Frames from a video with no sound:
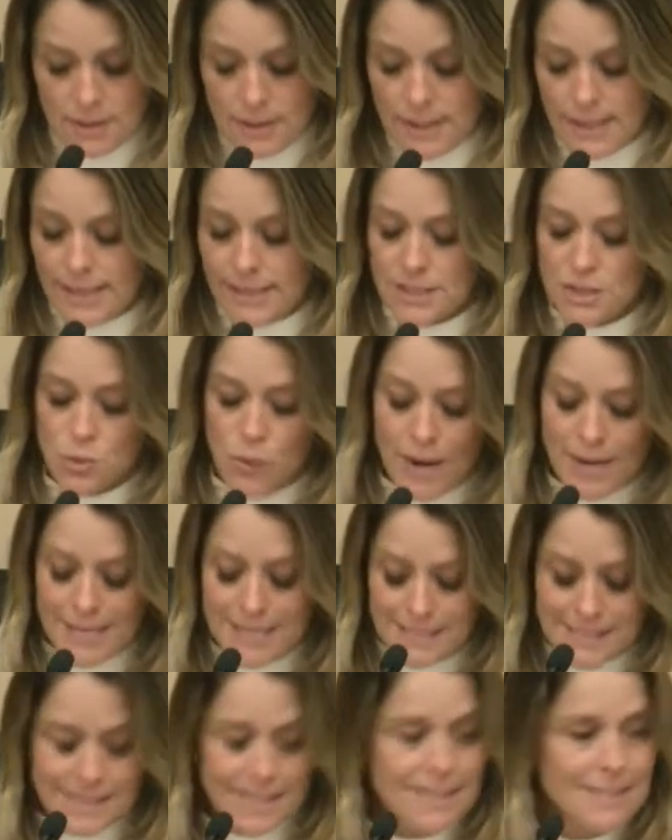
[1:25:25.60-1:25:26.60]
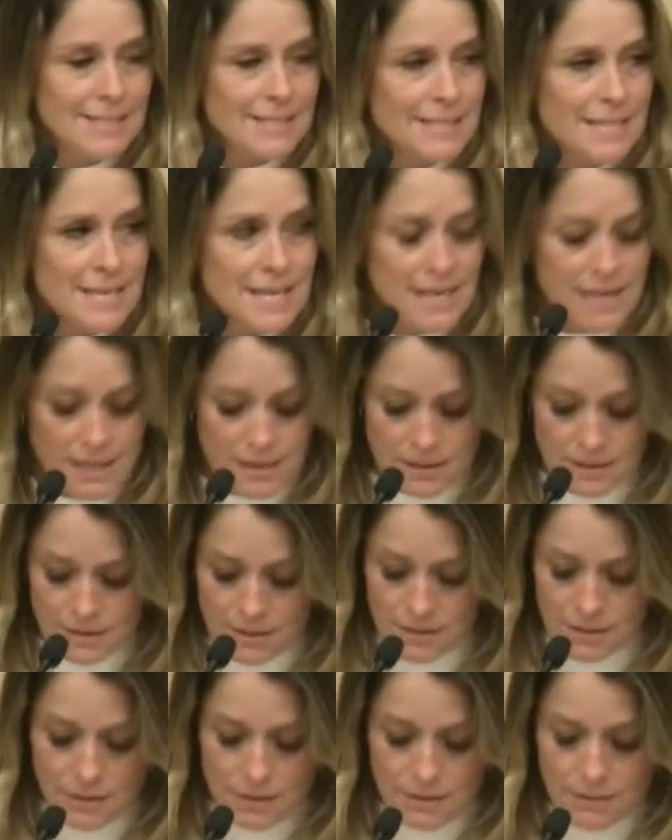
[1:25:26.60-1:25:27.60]
In 2016,
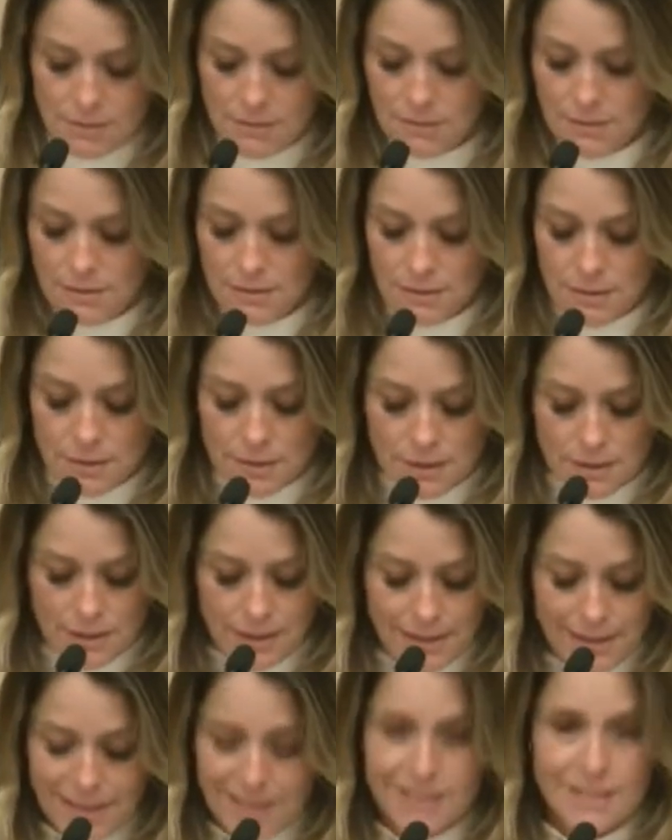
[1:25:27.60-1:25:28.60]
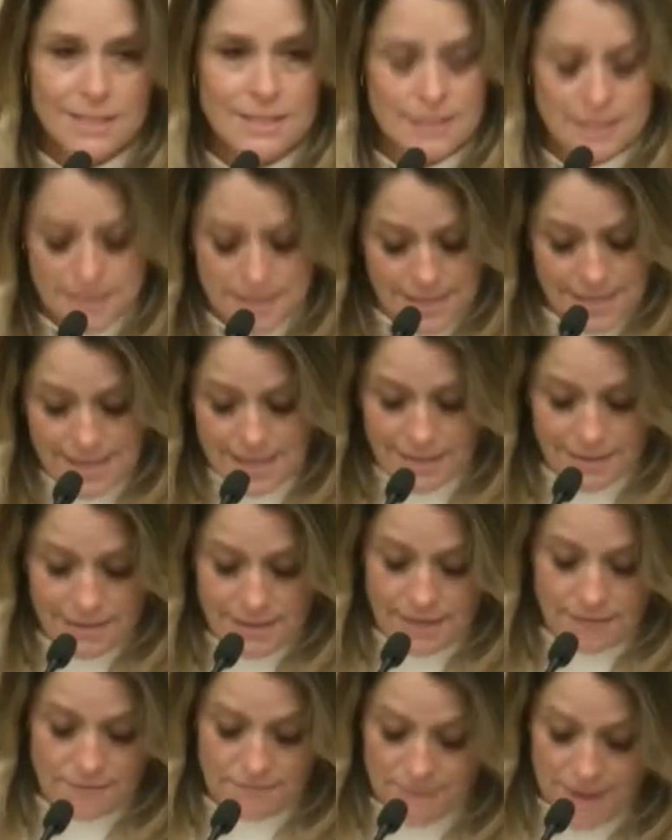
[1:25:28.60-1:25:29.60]

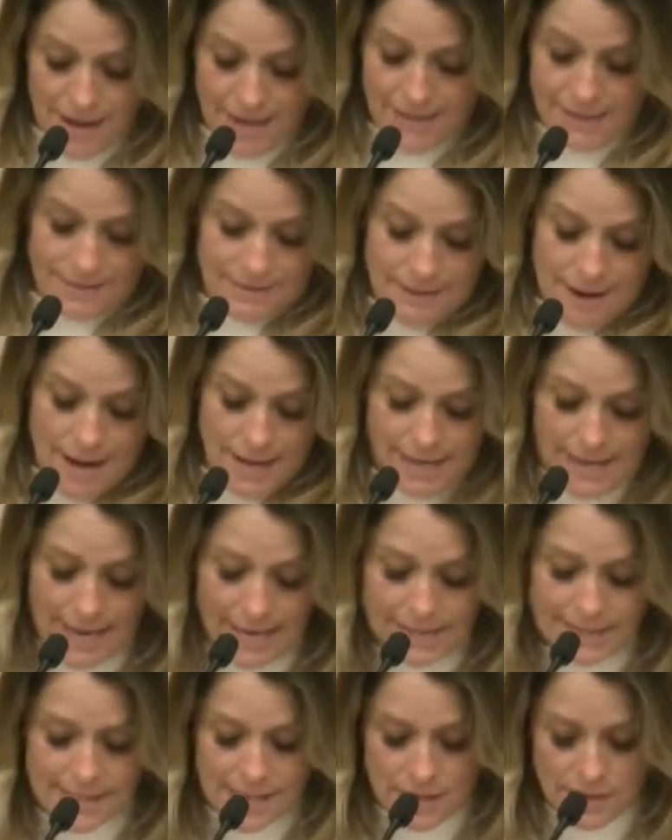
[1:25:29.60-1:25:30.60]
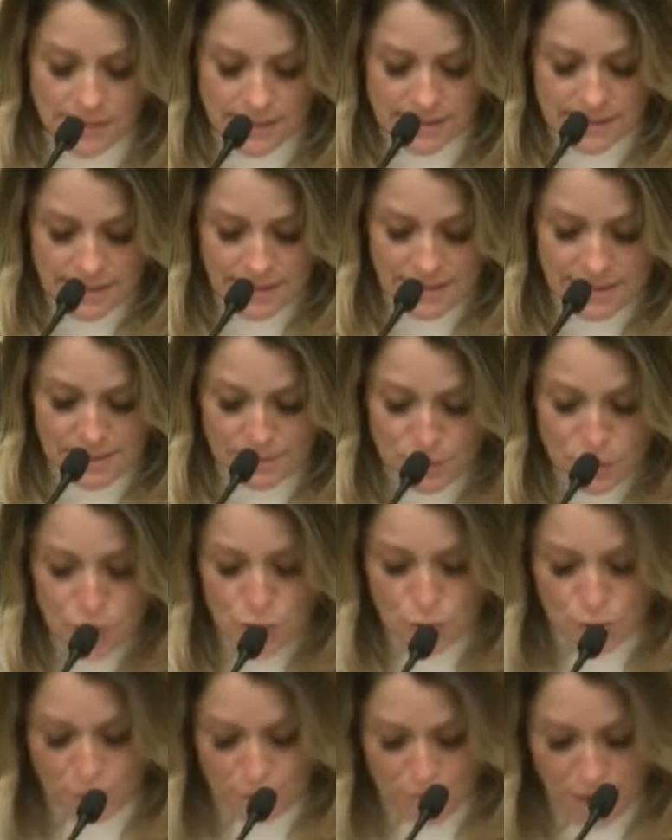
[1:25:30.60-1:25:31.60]
I can't see how this is an attempt to
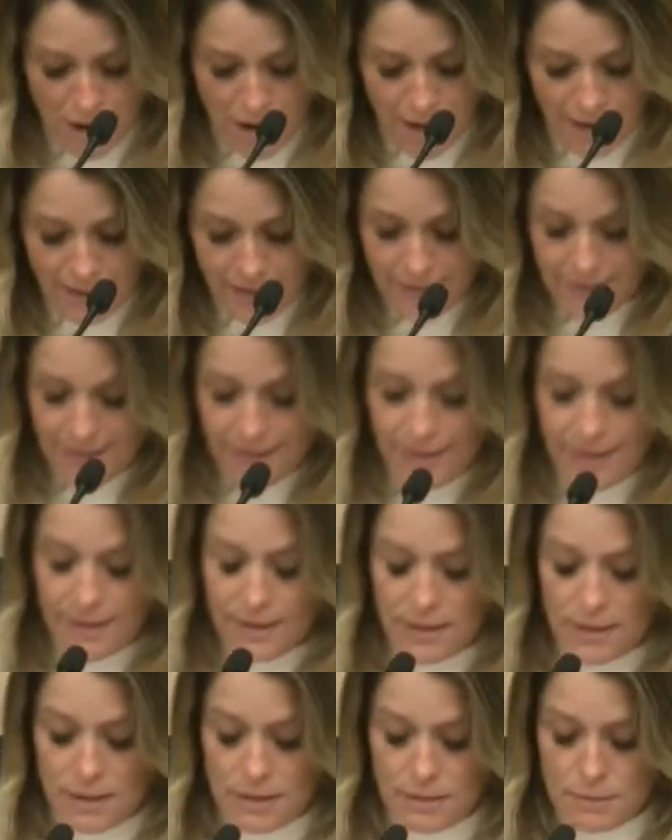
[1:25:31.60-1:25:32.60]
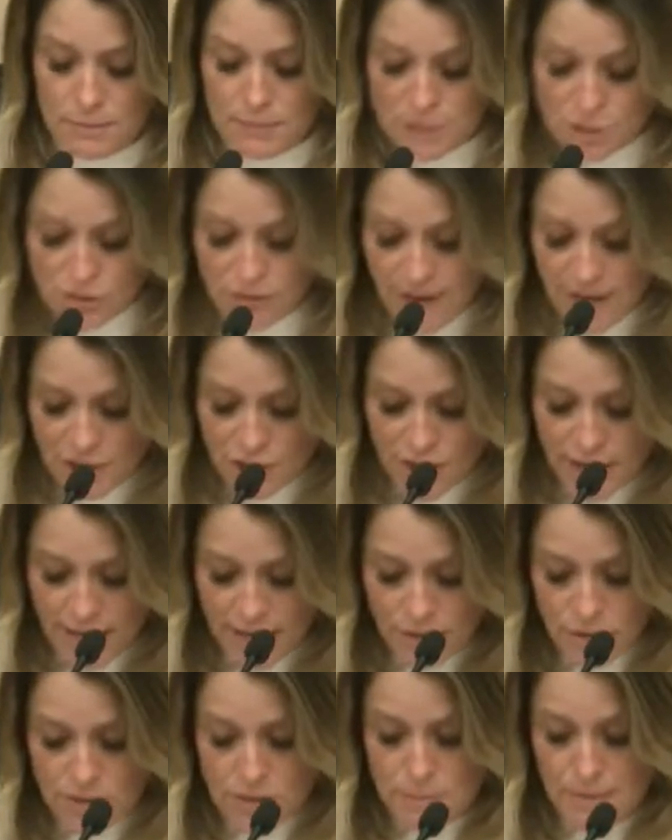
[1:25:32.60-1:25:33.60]
unify, Mr.
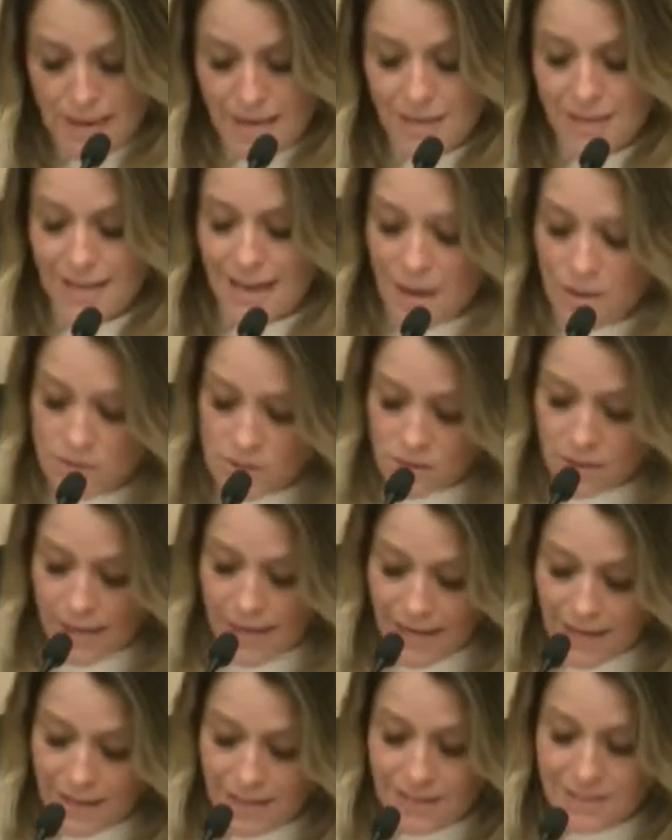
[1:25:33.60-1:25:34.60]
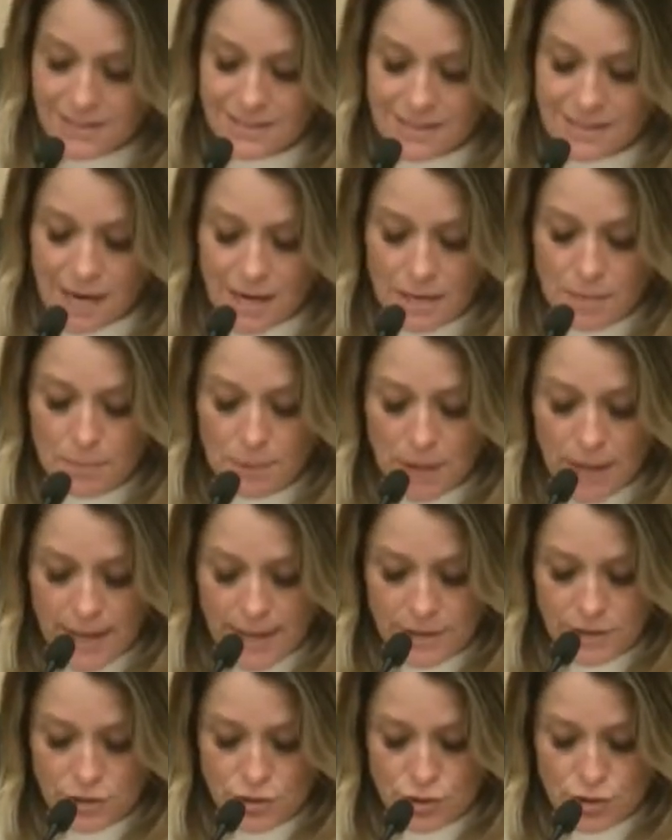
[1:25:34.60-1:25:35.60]
Vagianos demanded council candidates sign a
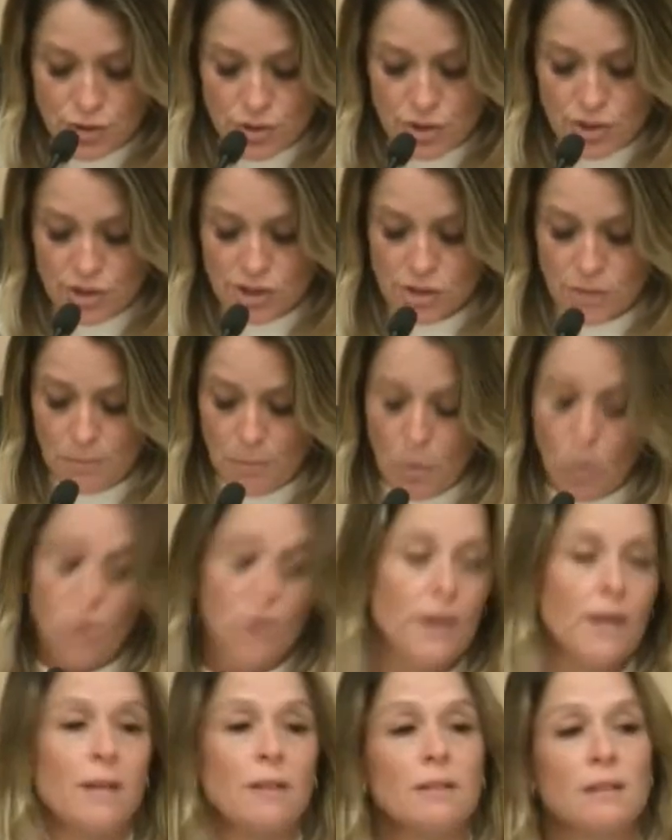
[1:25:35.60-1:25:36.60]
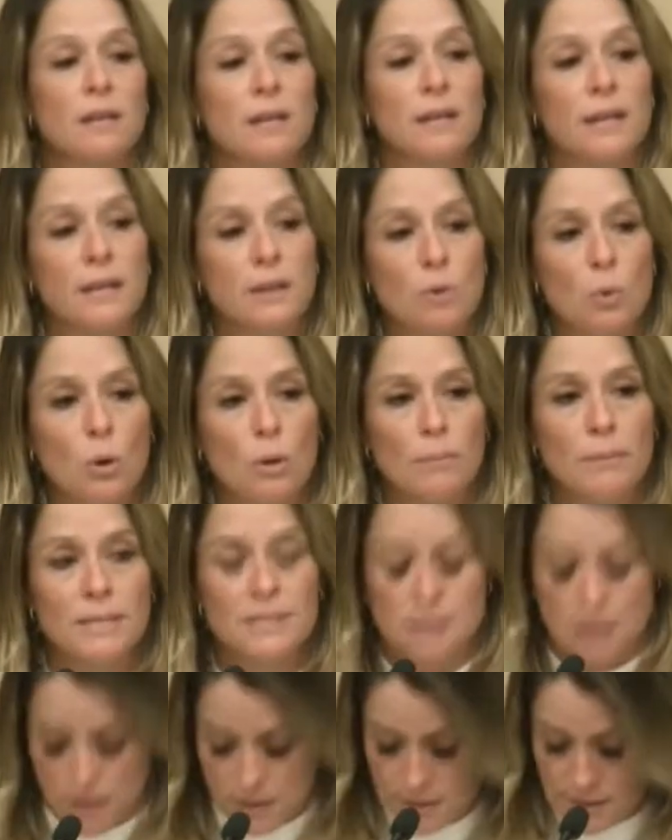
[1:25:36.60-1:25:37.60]
pledge supporting the enormous
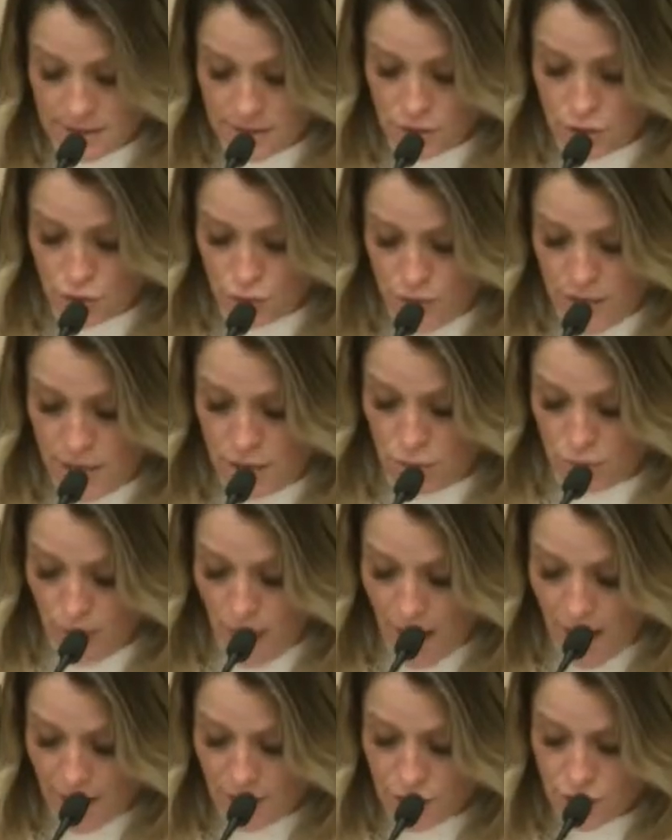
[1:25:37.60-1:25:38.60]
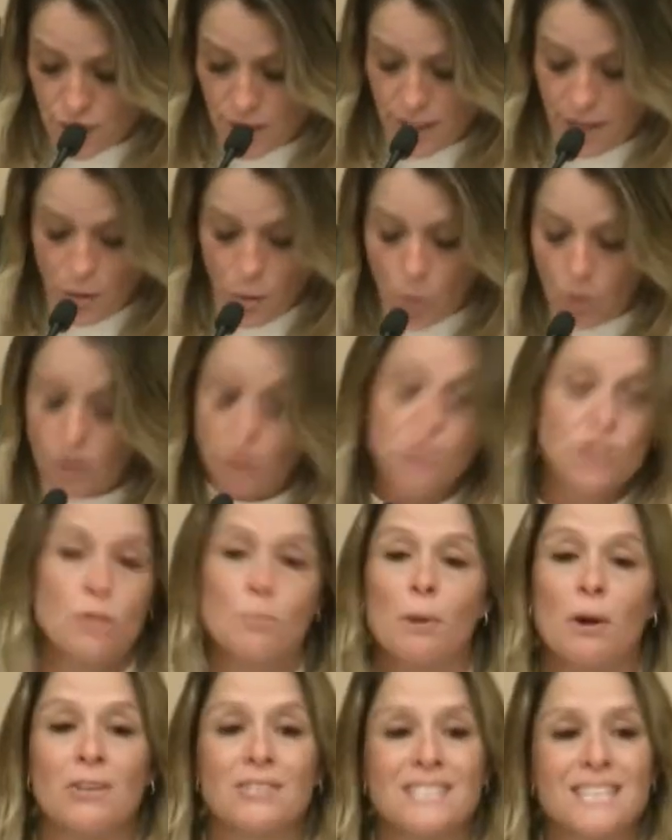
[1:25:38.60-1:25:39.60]
Hudson Street garage in order to
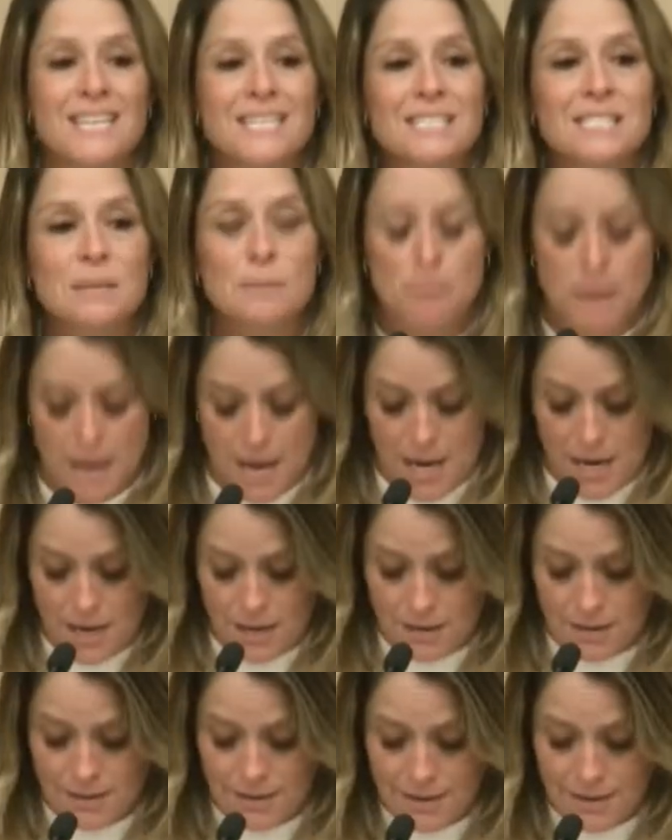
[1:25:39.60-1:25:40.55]
participate